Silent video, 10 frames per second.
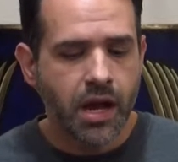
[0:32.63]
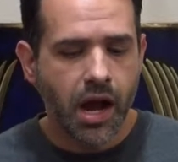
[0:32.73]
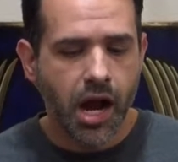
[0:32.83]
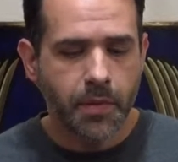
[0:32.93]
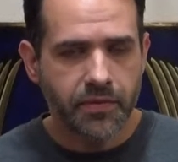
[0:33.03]

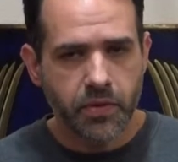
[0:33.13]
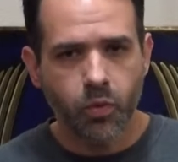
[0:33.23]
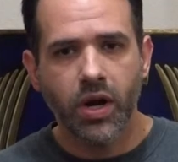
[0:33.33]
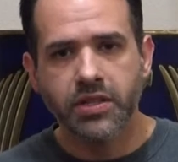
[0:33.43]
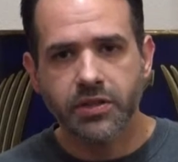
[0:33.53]
If you've
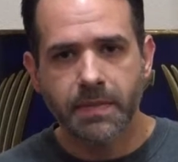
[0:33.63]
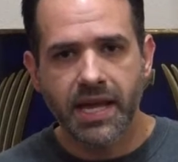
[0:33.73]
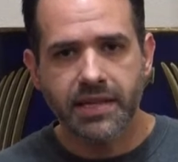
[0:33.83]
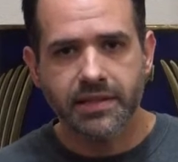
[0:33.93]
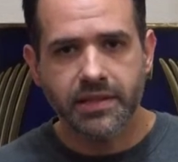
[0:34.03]
watched
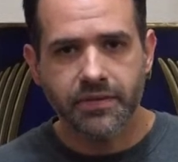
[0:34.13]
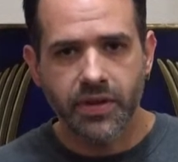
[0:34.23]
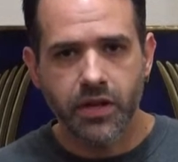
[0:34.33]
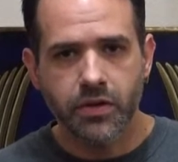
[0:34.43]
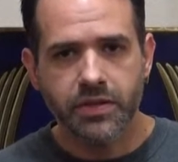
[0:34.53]
Matt Easton's
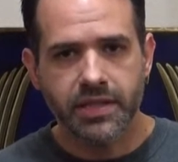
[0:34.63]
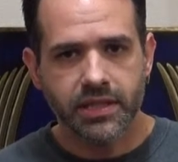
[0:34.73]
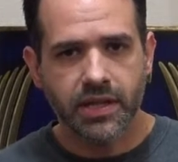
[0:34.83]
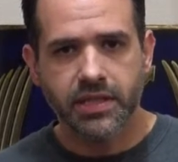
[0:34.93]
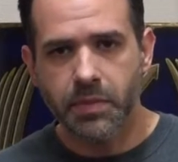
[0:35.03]
videos, he
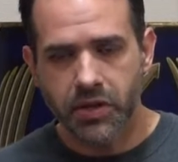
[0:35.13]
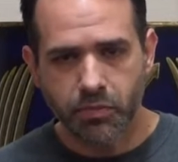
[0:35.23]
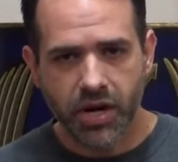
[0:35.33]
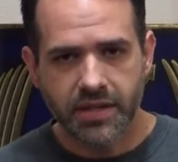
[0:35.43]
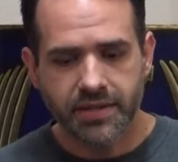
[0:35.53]
talks about the
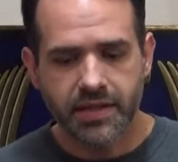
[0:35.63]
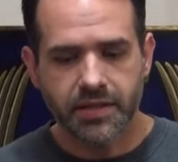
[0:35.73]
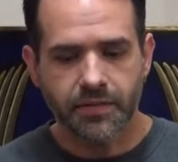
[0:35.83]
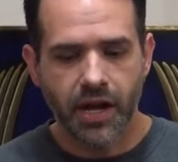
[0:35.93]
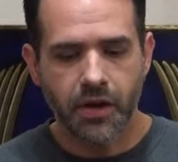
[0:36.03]
process
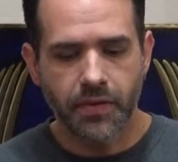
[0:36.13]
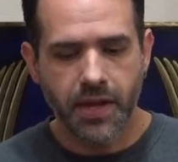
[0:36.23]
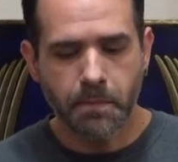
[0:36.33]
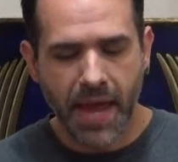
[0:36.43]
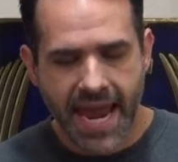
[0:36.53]
of how
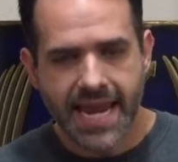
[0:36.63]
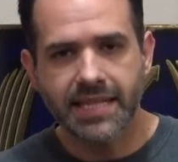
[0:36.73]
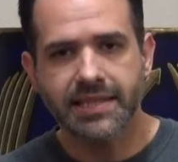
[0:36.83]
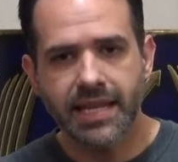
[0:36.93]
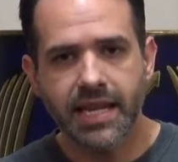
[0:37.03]
they
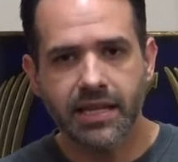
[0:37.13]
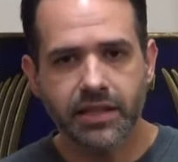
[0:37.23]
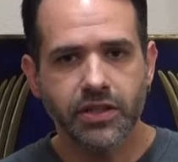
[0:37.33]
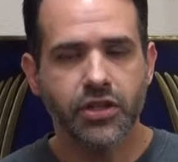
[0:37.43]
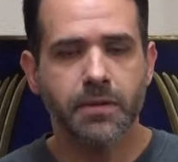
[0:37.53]

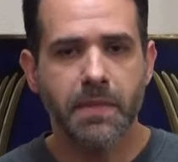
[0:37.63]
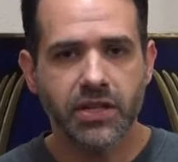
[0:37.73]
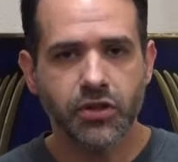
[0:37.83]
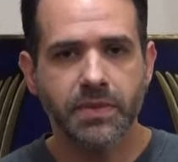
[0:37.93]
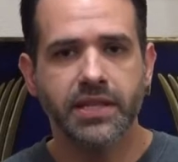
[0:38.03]
painstakingly took
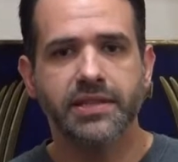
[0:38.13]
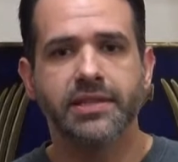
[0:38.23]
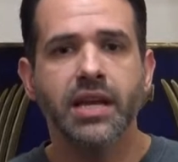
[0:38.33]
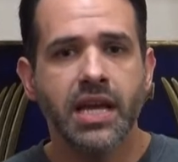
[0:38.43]
measurements,